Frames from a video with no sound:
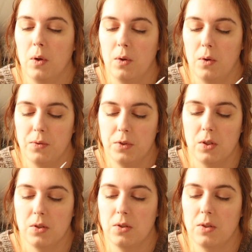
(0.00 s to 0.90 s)
of
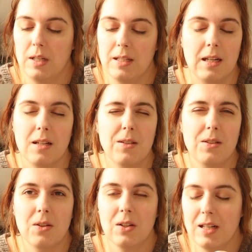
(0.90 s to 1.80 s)
just knitting
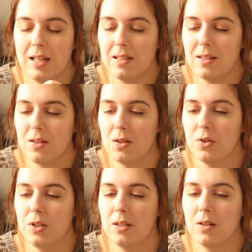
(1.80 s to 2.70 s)
stockinette. So
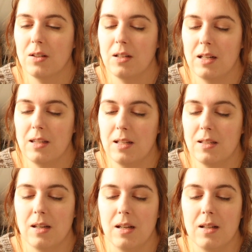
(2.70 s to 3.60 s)
she's gonna knit
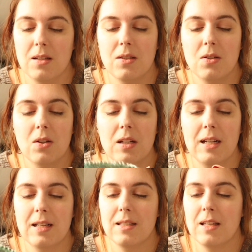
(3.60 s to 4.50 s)
this in
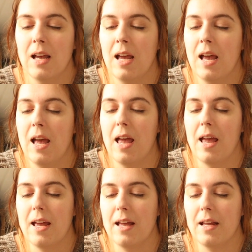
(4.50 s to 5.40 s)
stockinette,
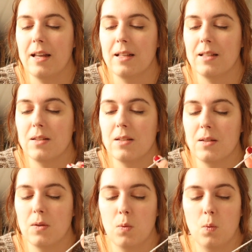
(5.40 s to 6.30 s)
and
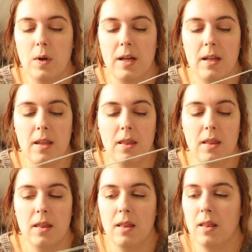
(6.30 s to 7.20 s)

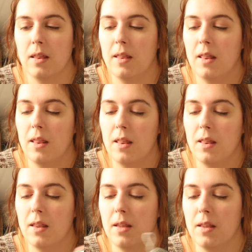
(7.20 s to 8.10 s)
when
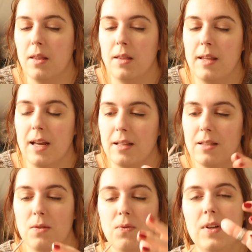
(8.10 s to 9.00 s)

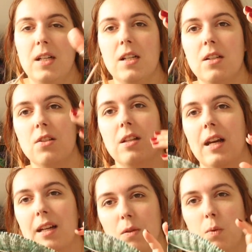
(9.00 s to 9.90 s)
that's finished,
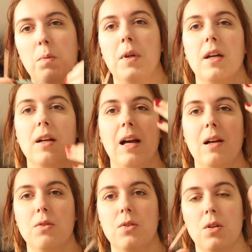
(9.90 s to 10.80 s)
like, it will be a
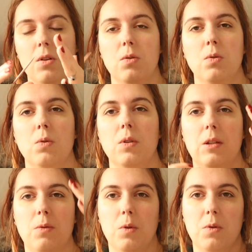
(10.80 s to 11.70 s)
cowl, so
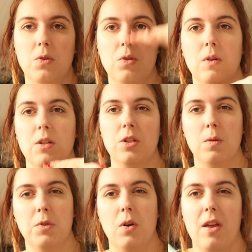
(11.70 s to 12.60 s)
it will scrunch
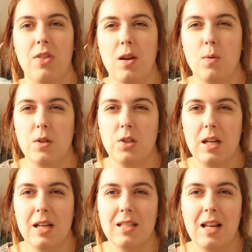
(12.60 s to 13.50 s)
up. So I think when she
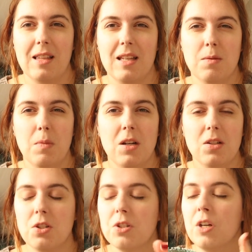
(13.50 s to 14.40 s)
has like this
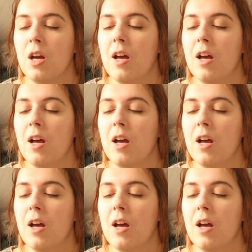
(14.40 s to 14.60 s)
much,